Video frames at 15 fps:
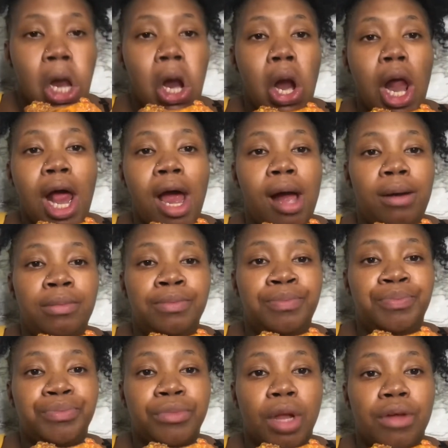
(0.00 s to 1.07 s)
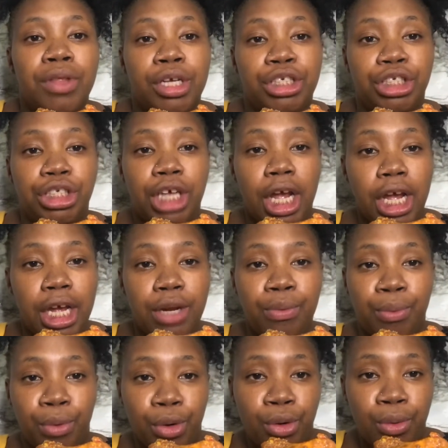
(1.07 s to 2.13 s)
The Shade
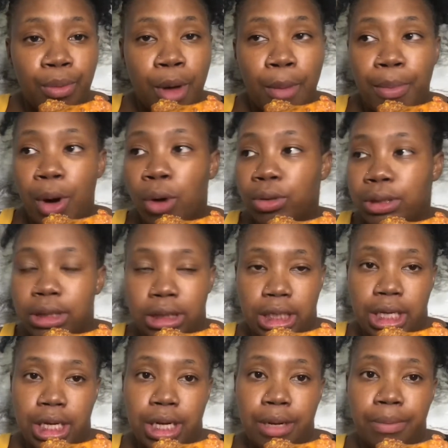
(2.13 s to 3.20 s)
Room posted